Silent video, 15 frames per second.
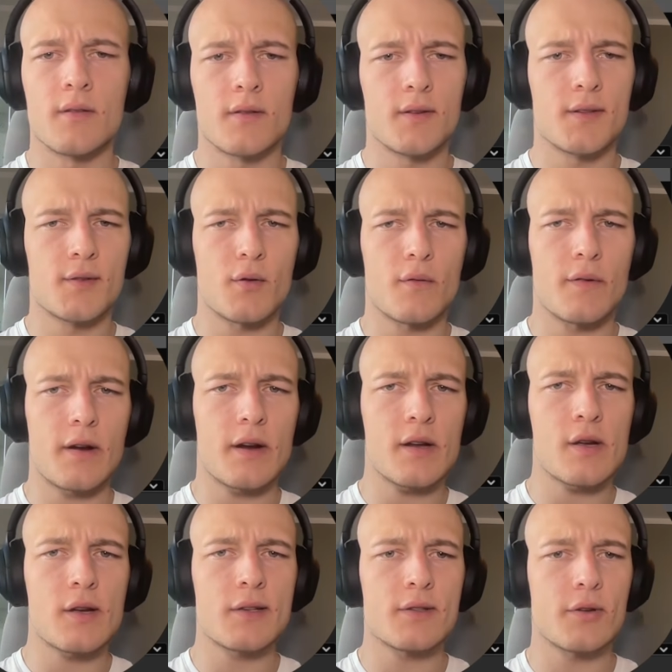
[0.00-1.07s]
So far,
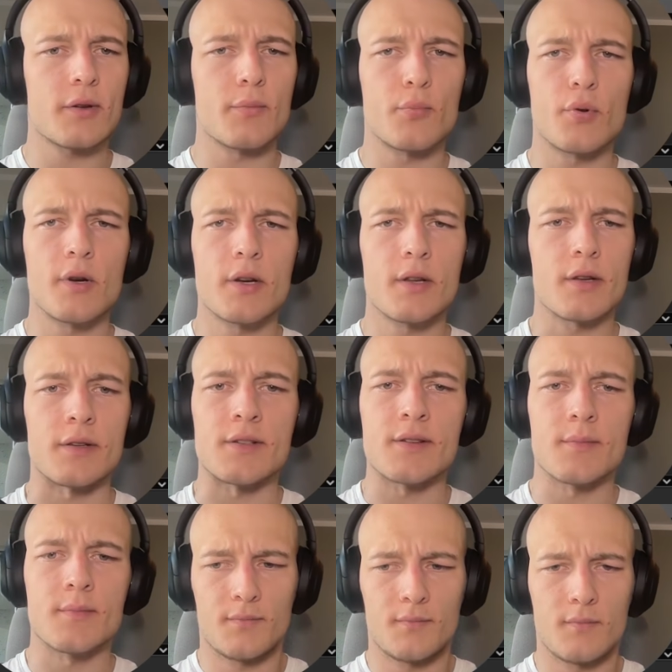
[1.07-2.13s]
guys, looking pretty nice.
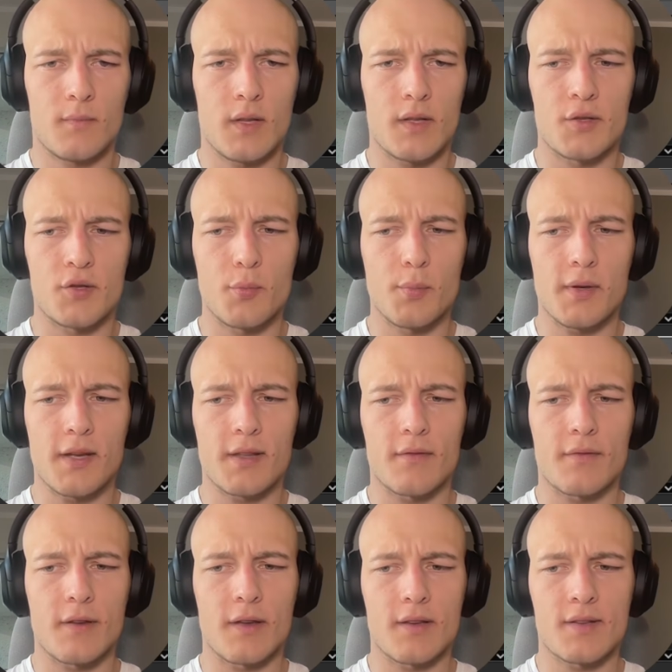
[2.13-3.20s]
Let's duplicate the
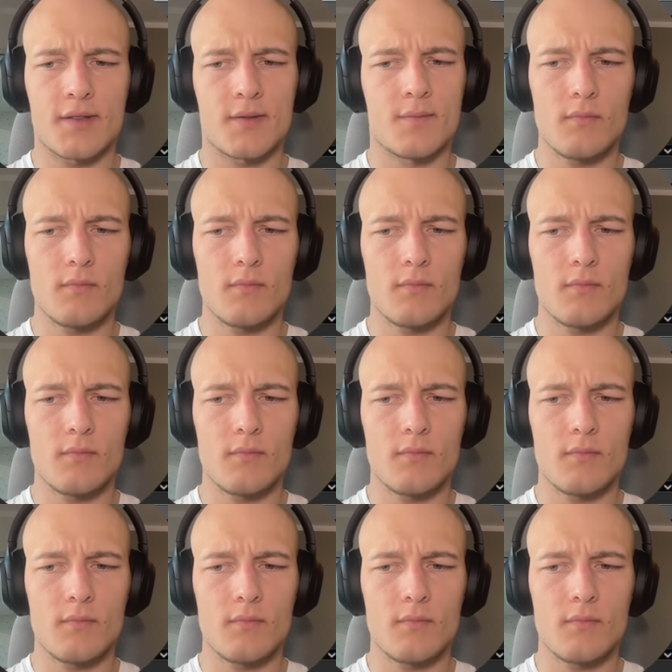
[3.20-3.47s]
face